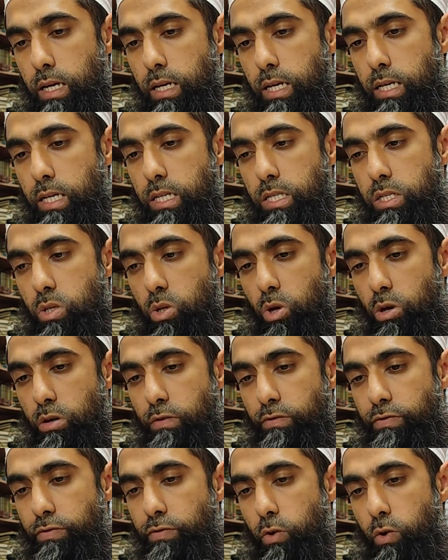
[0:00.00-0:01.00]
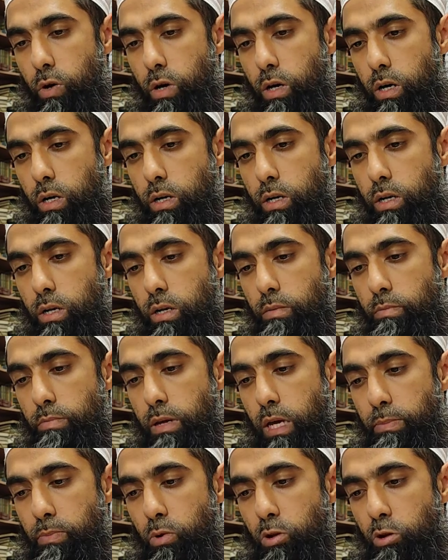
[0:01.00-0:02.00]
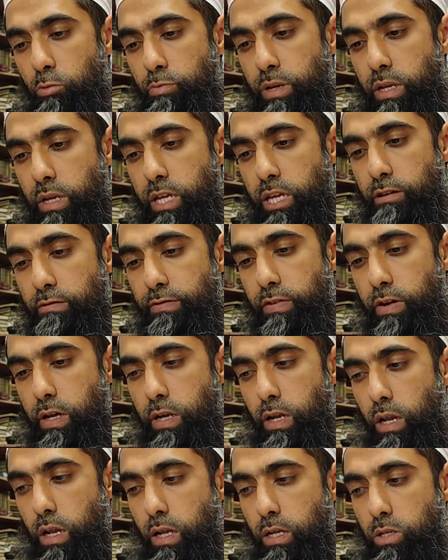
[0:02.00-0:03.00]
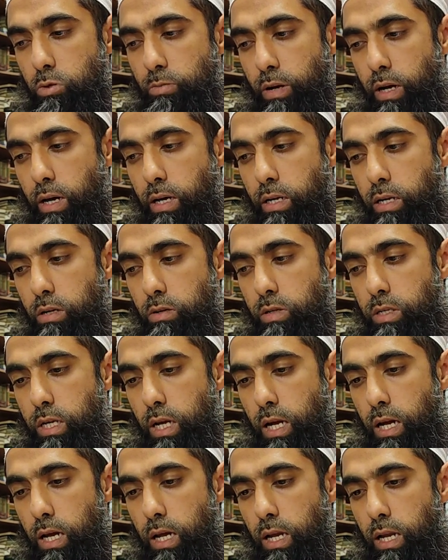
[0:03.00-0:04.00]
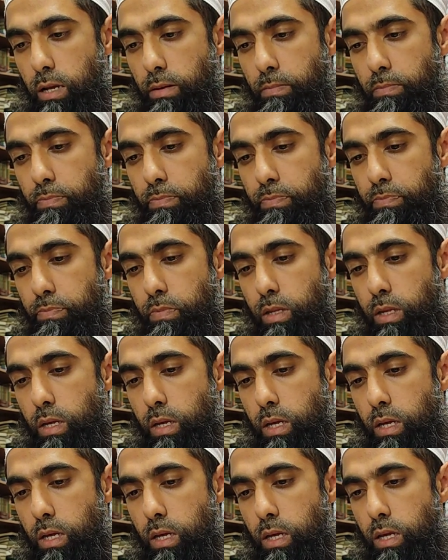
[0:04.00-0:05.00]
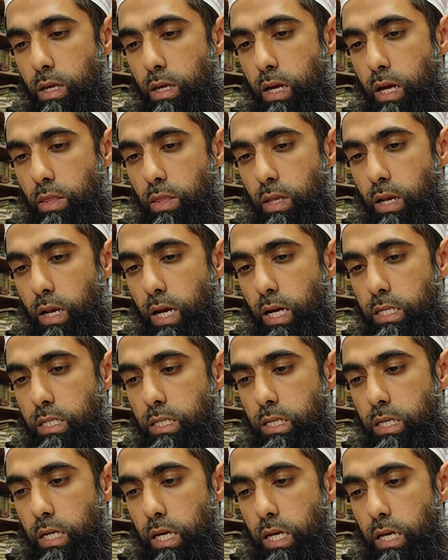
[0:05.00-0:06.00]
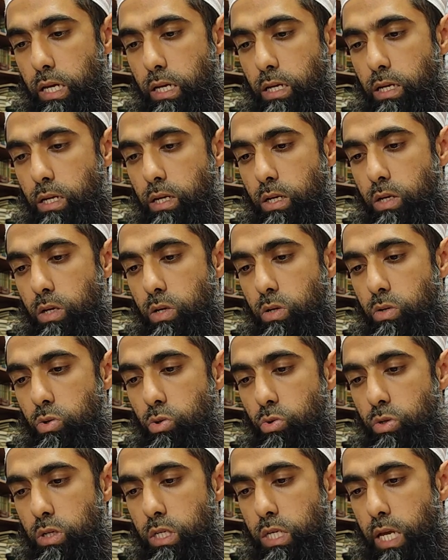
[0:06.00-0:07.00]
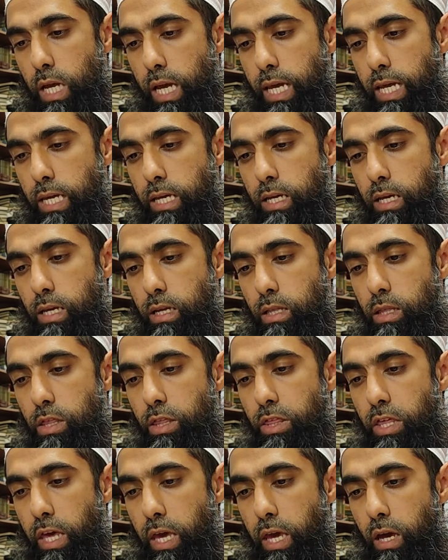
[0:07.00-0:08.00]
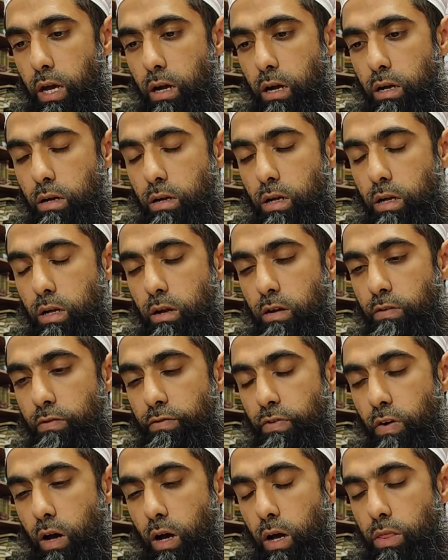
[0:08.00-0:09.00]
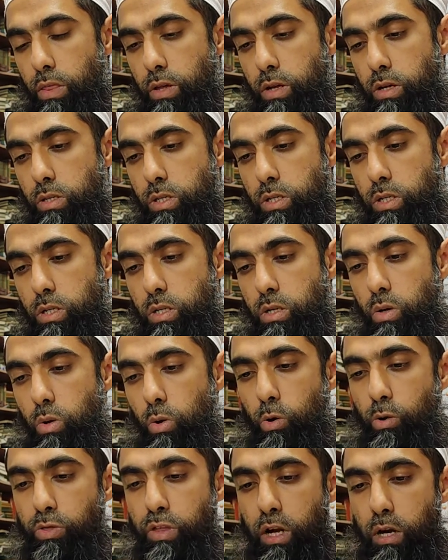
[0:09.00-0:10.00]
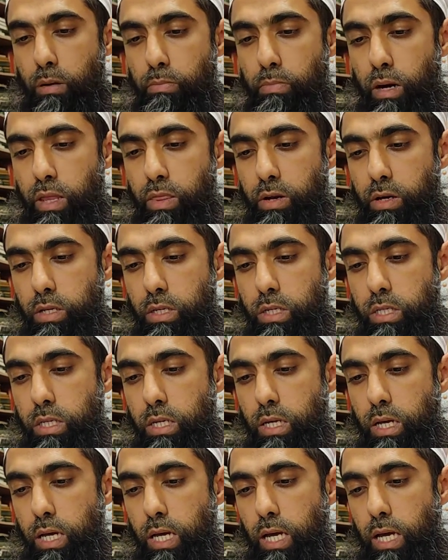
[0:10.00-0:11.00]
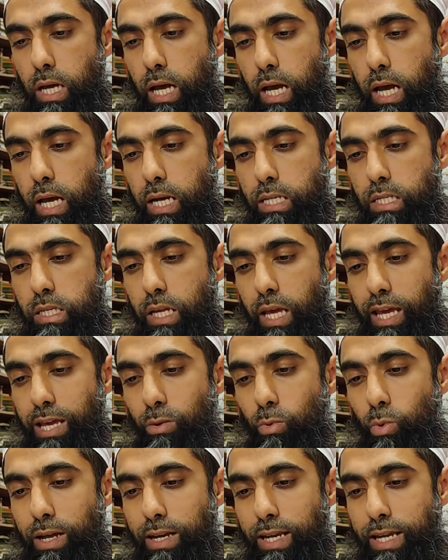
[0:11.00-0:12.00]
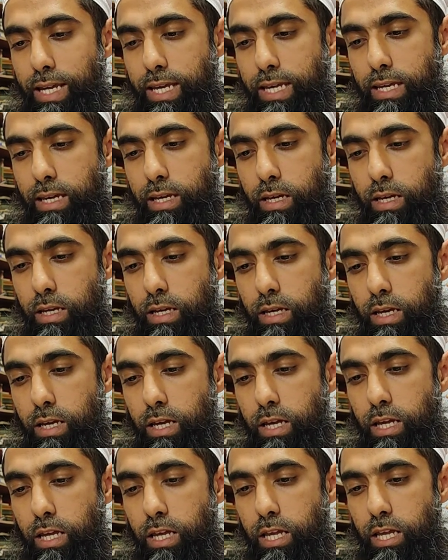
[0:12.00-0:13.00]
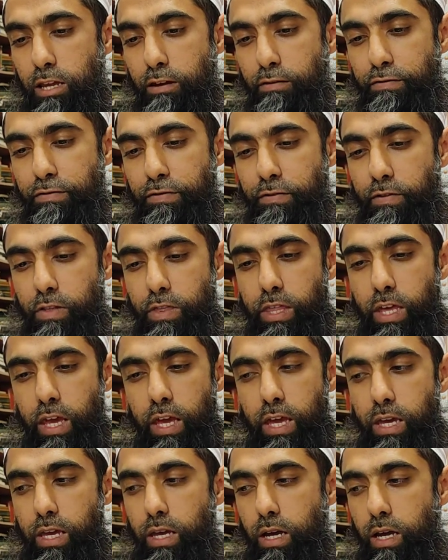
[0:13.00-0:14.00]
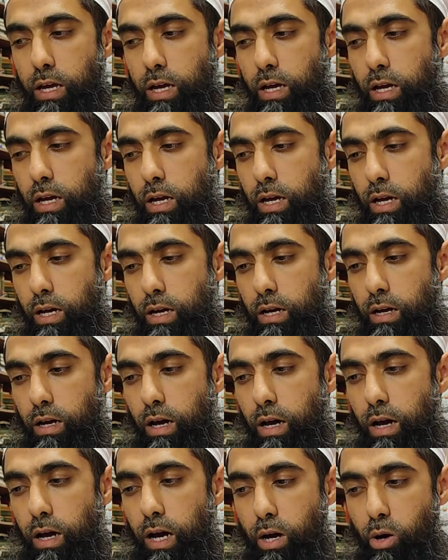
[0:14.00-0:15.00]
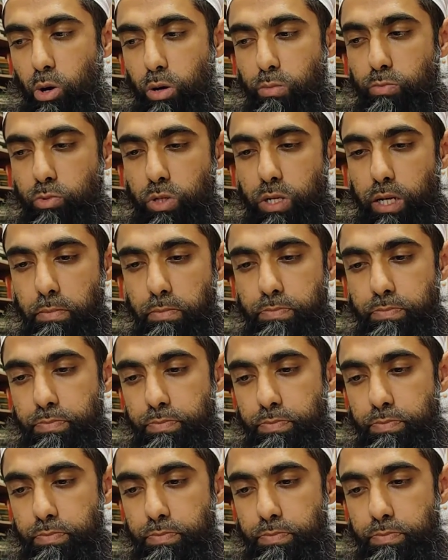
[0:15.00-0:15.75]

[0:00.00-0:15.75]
it is not for people who believe in Allah subhanahu wa ta'ala and the last day to take their fathers or their brothers as a wali if they are not Muslim.